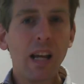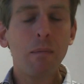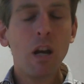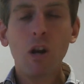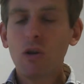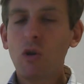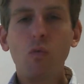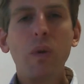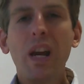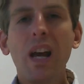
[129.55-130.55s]
So we
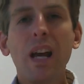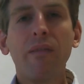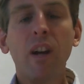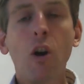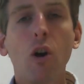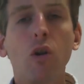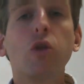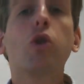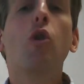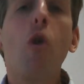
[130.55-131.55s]
have a
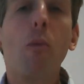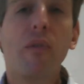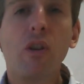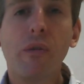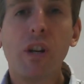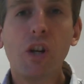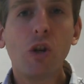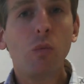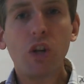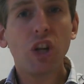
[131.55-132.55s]
scope of innovation which
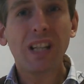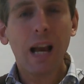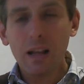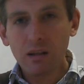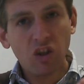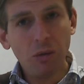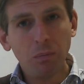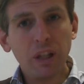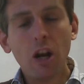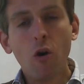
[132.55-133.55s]
is simply
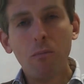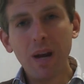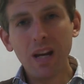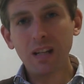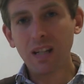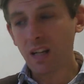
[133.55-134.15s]
amazing.